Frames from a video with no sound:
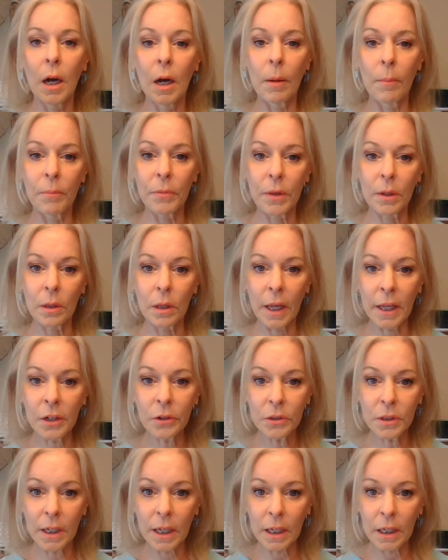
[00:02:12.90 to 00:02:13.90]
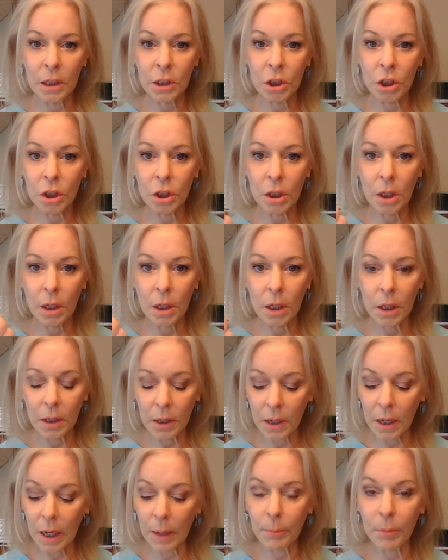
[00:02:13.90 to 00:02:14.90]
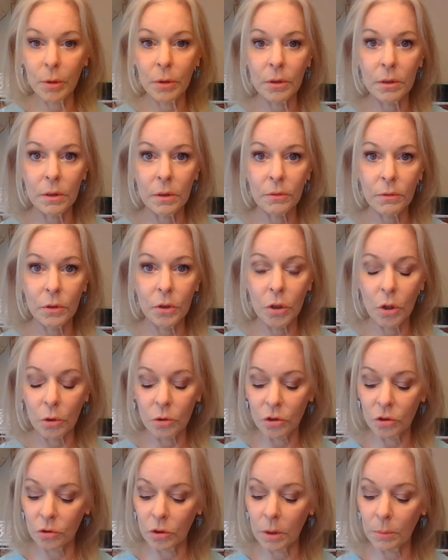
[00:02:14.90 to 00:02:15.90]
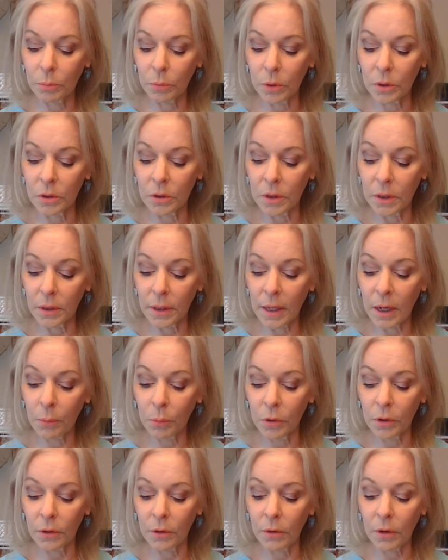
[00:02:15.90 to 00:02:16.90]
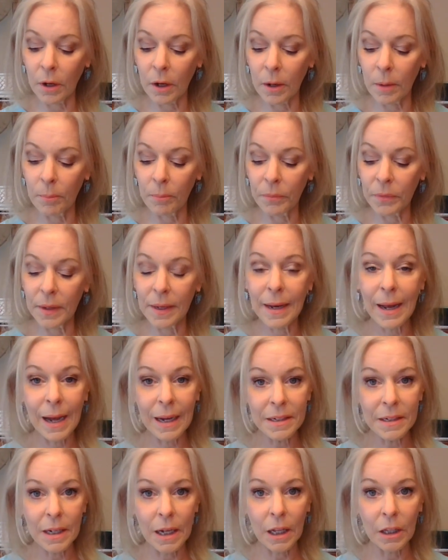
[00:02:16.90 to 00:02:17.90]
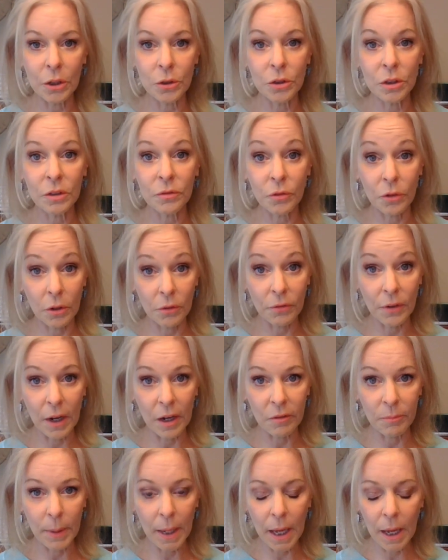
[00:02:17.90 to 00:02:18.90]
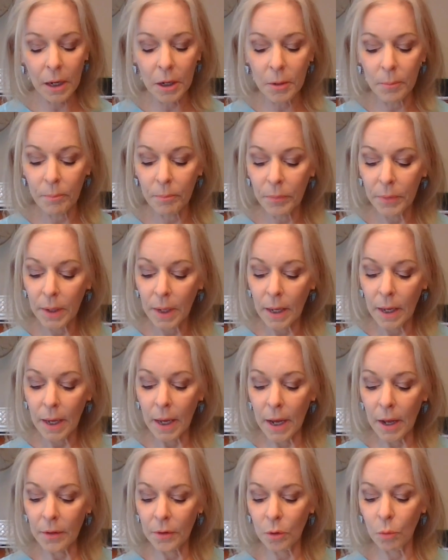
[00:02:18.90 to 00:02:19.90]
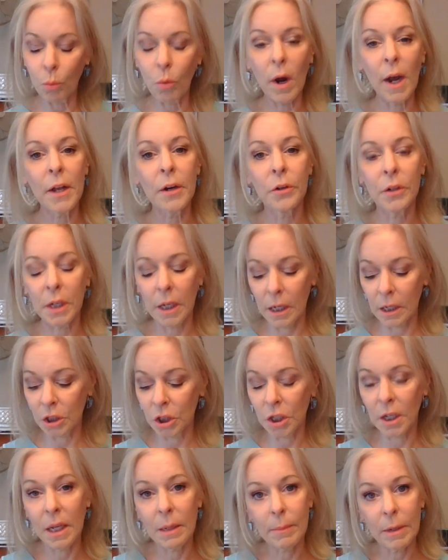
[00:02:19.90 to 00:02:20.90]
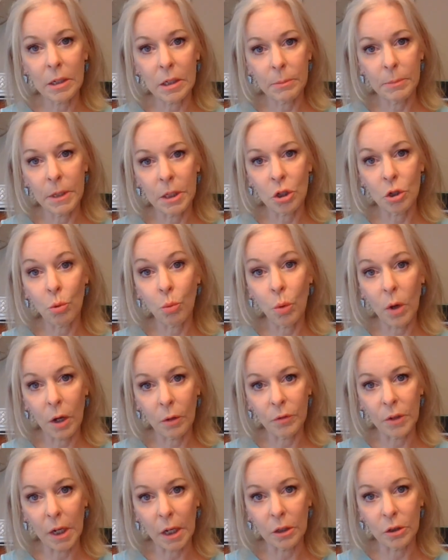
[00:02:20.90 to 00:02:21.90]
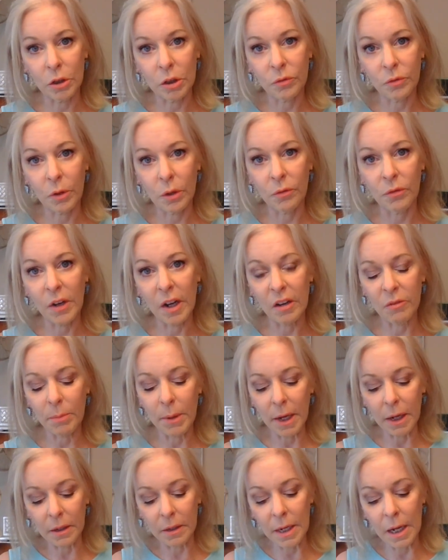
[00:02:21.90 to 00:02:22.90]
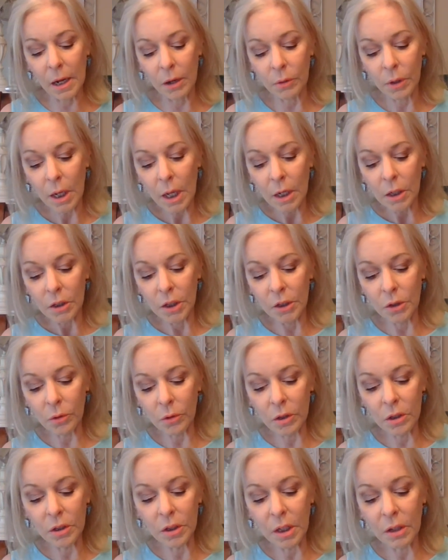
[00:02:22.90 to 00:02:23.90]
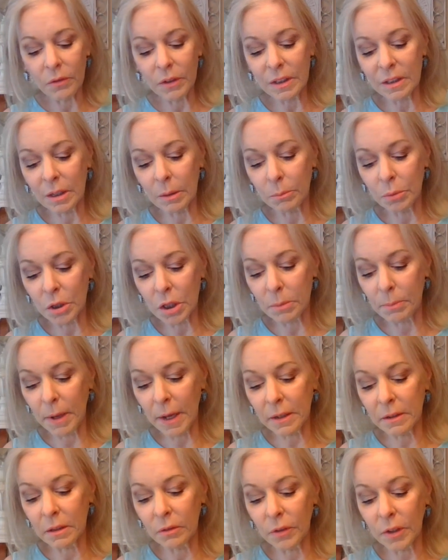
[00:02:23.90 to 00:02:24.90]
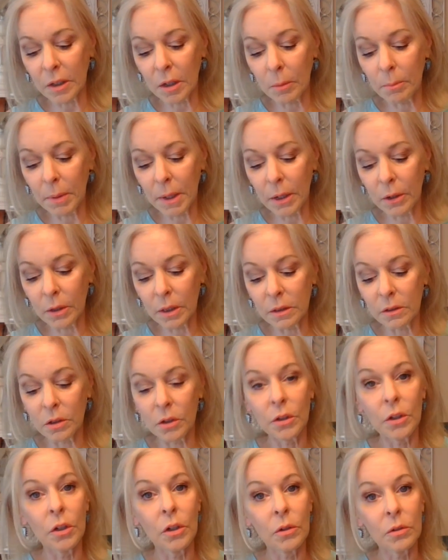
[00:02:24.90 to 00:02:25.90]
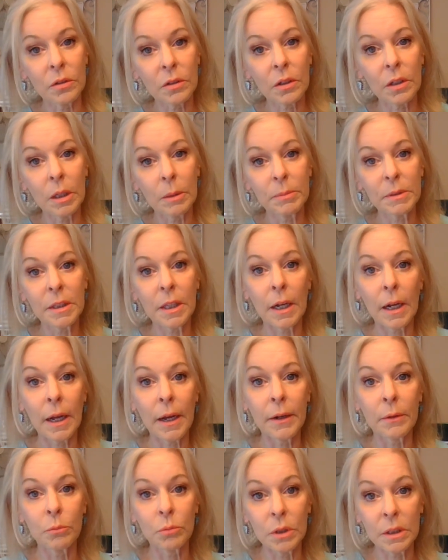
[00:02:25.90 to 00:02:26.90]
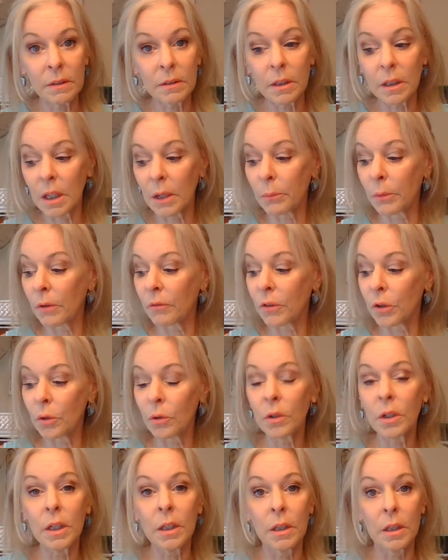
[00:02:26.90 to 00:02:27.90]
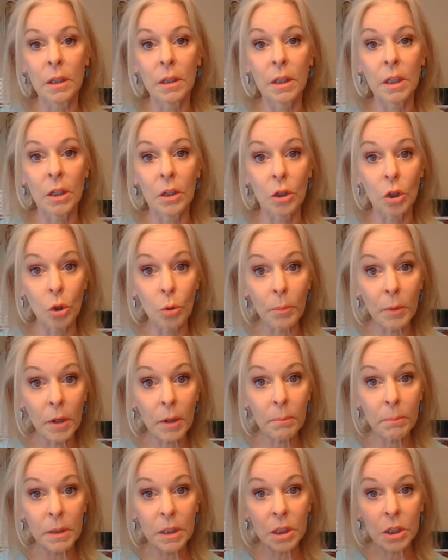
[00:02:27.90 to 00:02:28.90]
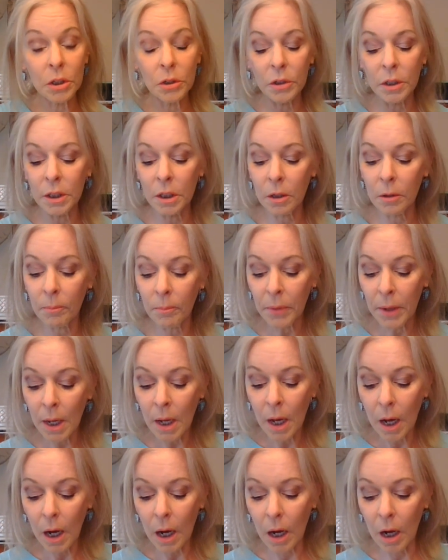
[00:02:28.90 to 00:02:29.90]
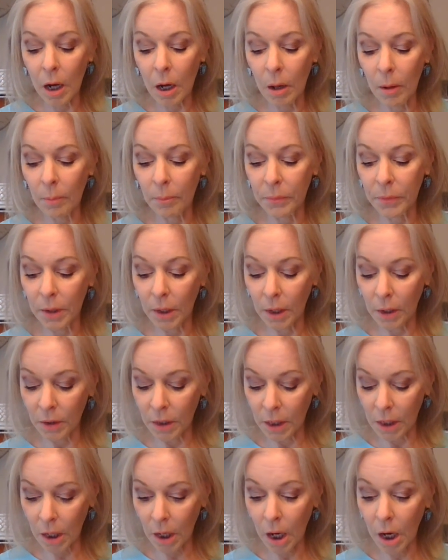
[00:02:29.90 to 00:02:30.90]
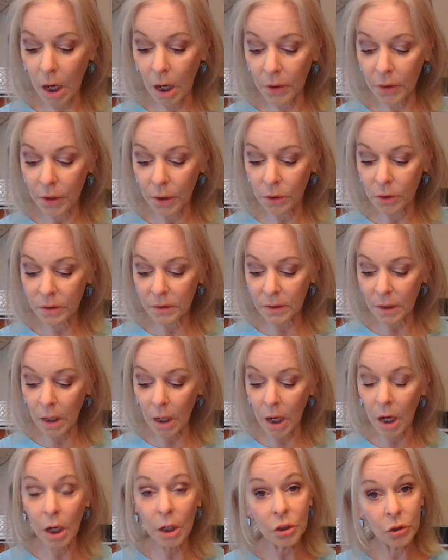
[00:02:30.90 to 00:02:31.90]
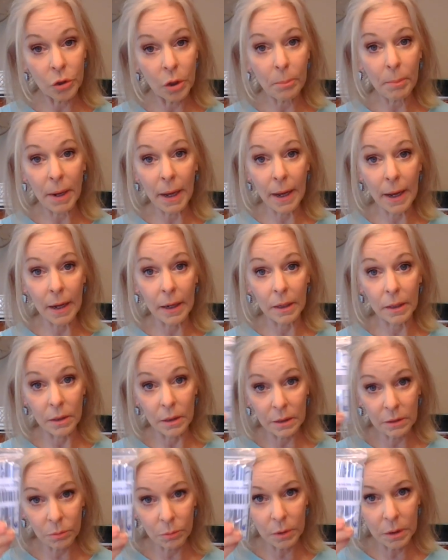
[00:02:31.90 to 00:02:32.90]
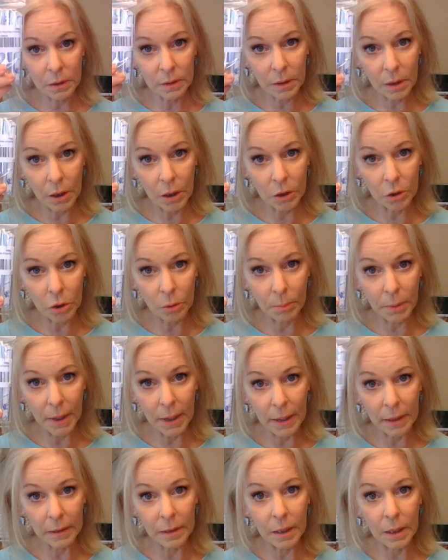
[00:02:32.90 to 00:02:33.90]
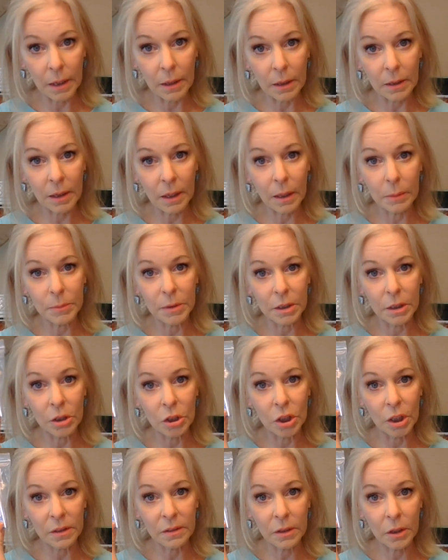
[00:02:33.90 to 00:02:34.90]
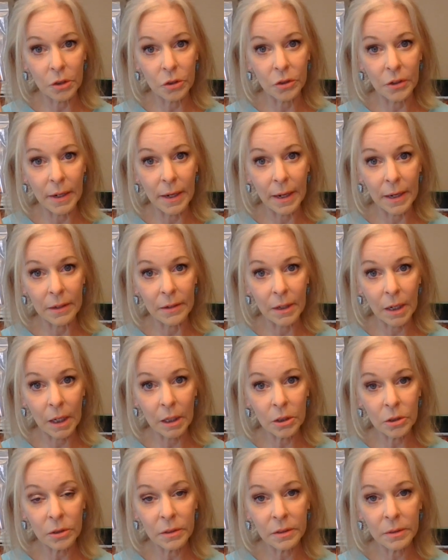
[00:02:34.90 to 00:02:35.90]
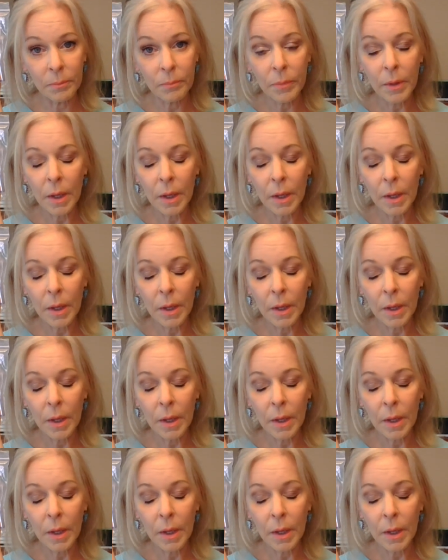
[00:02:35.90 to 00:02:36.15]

Um, the lighter gauge uh, copper nose strip, where they were um, nine dollars for a five pack. And the wider gauge came out to be twelve dollars for a five pack. Now, in order to give it some perspective and compare it to the nose clips that I recently reviewed in the aluminum material, um, the, uh, there's a hundred pack. This one is a hundred pack that comes in just under nine dollars.